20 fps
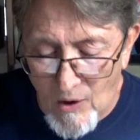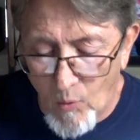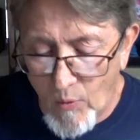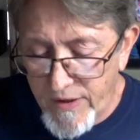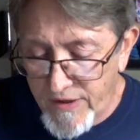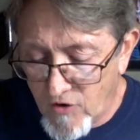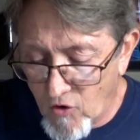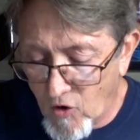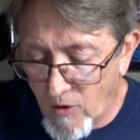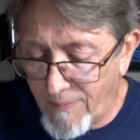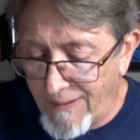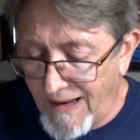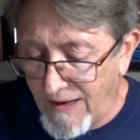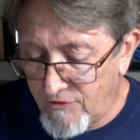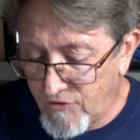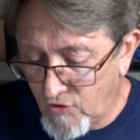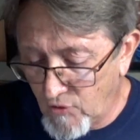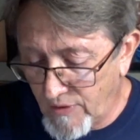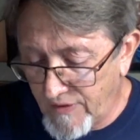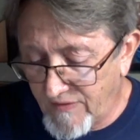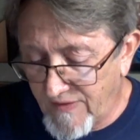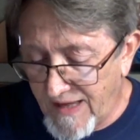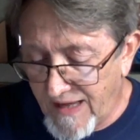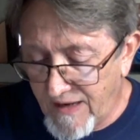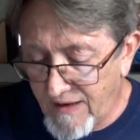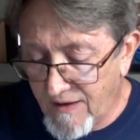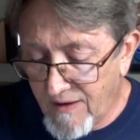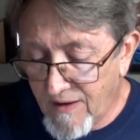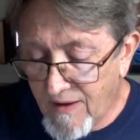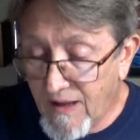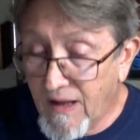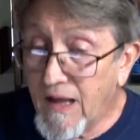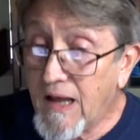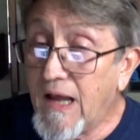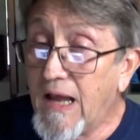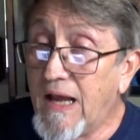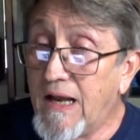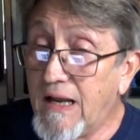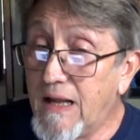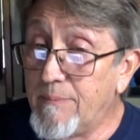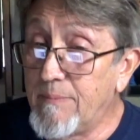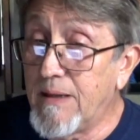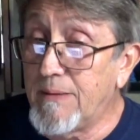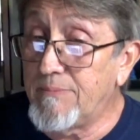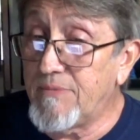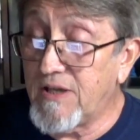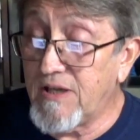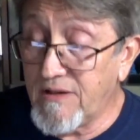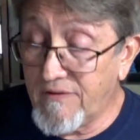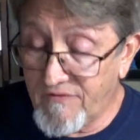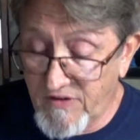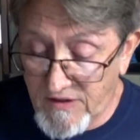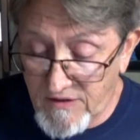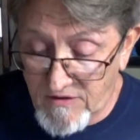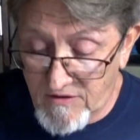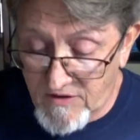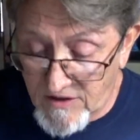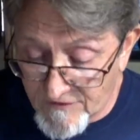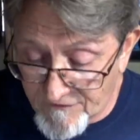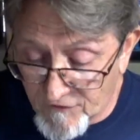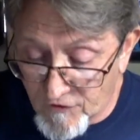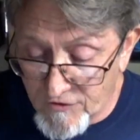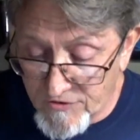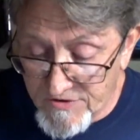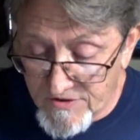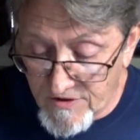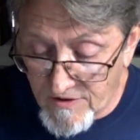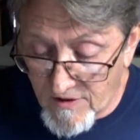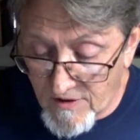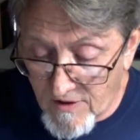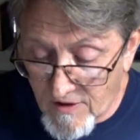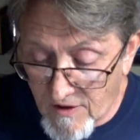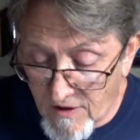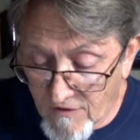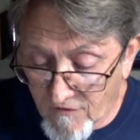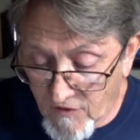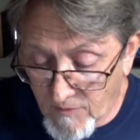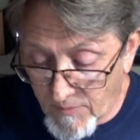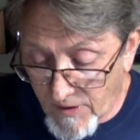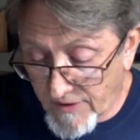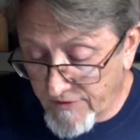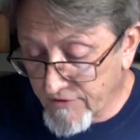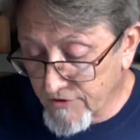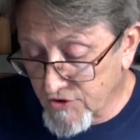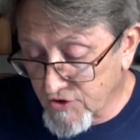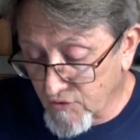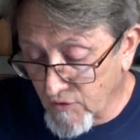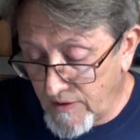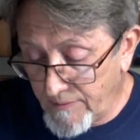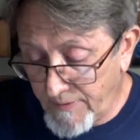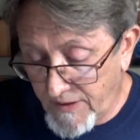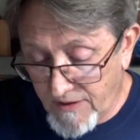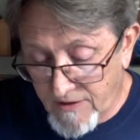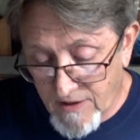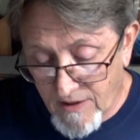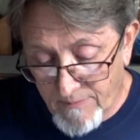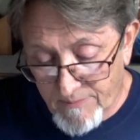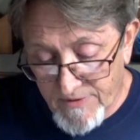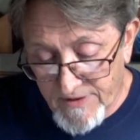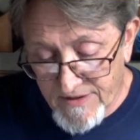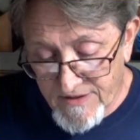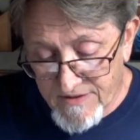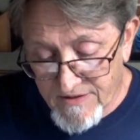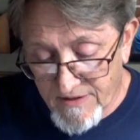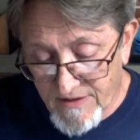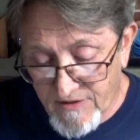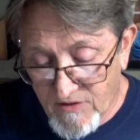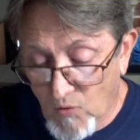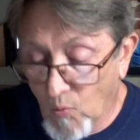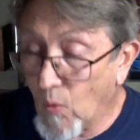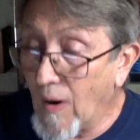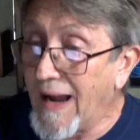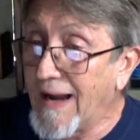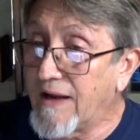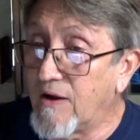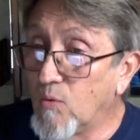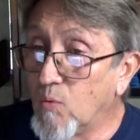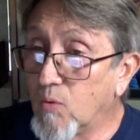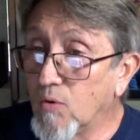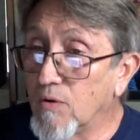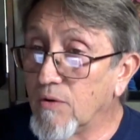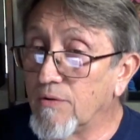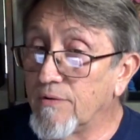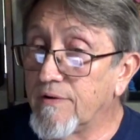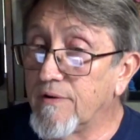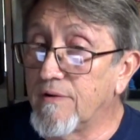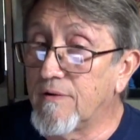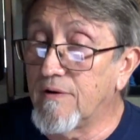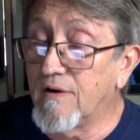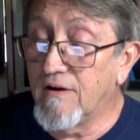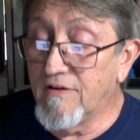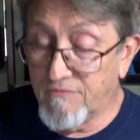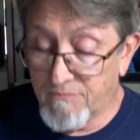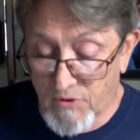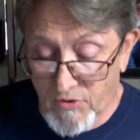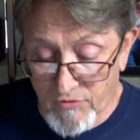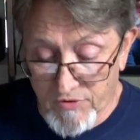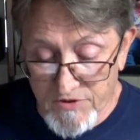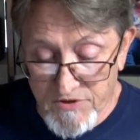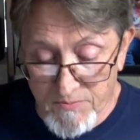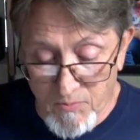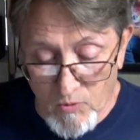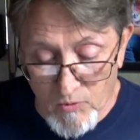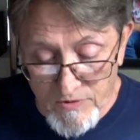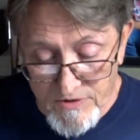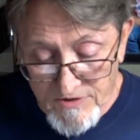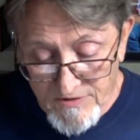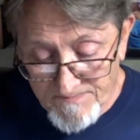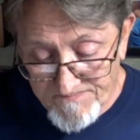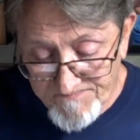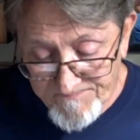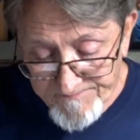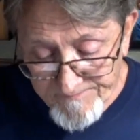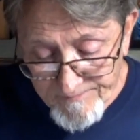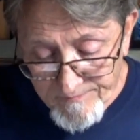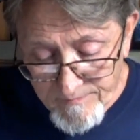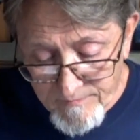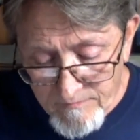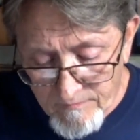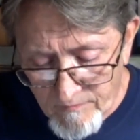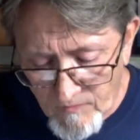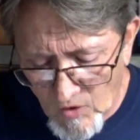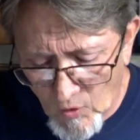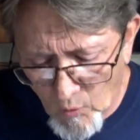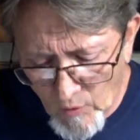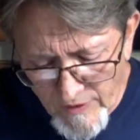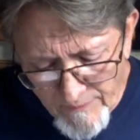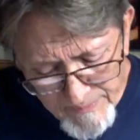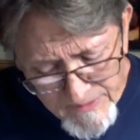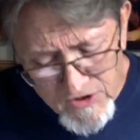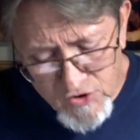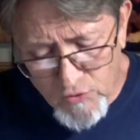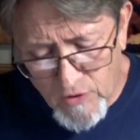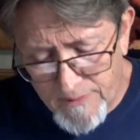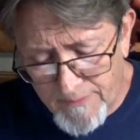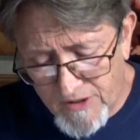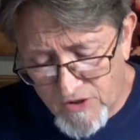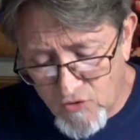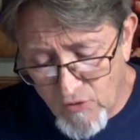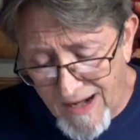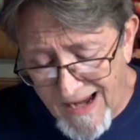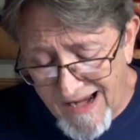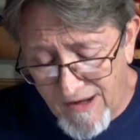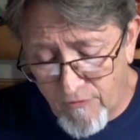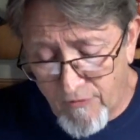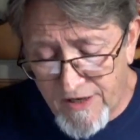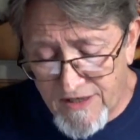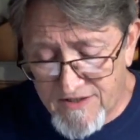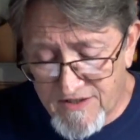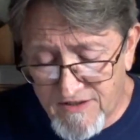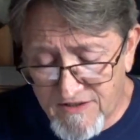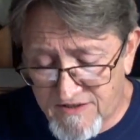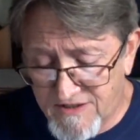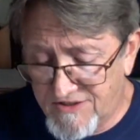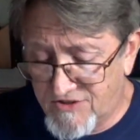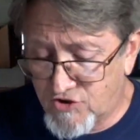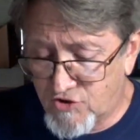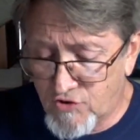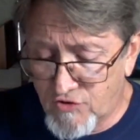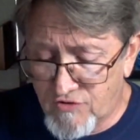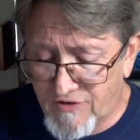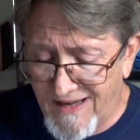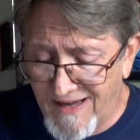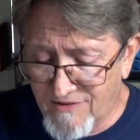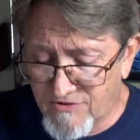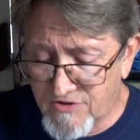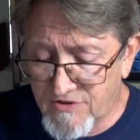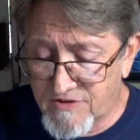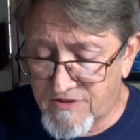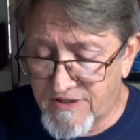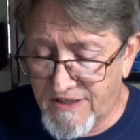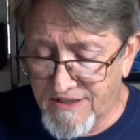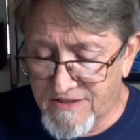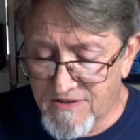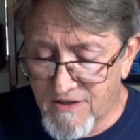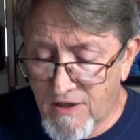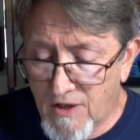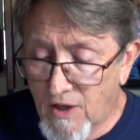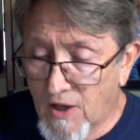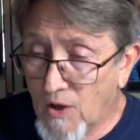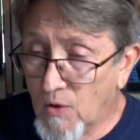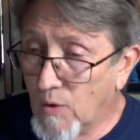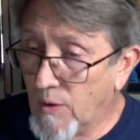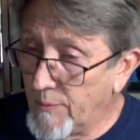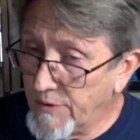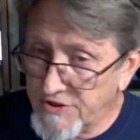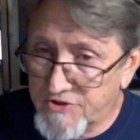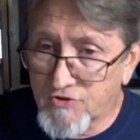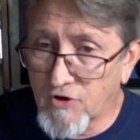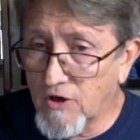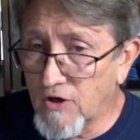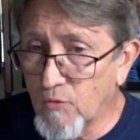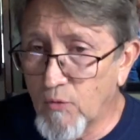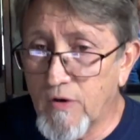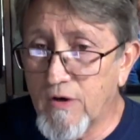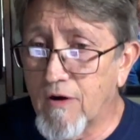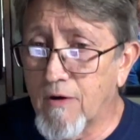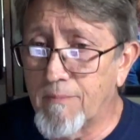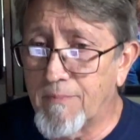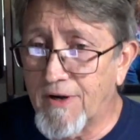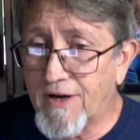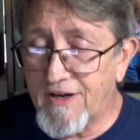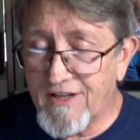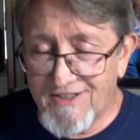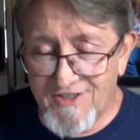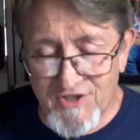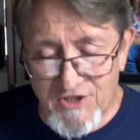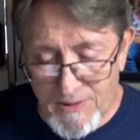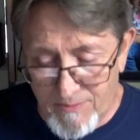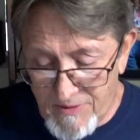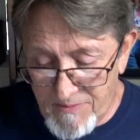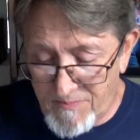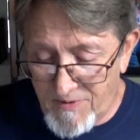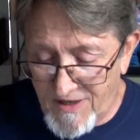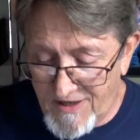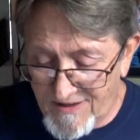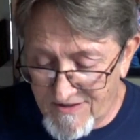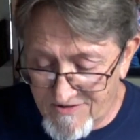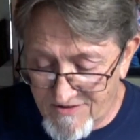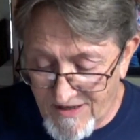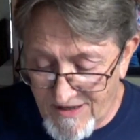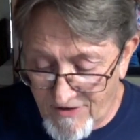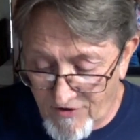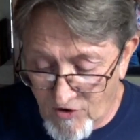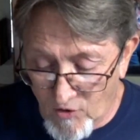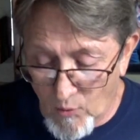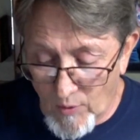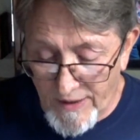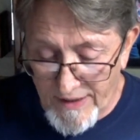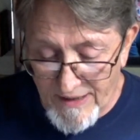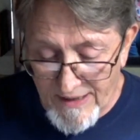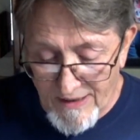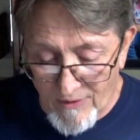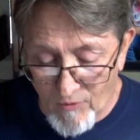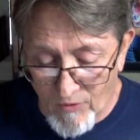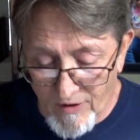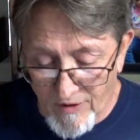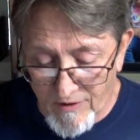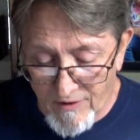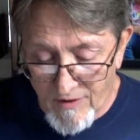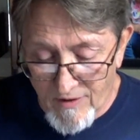we go about doing that at MMTV differs from other streaming companies in the wacky world of motorsports. We've been streaming drag racing since 2006 when we started with our buddy Jimmy Biggs and Your Way Network.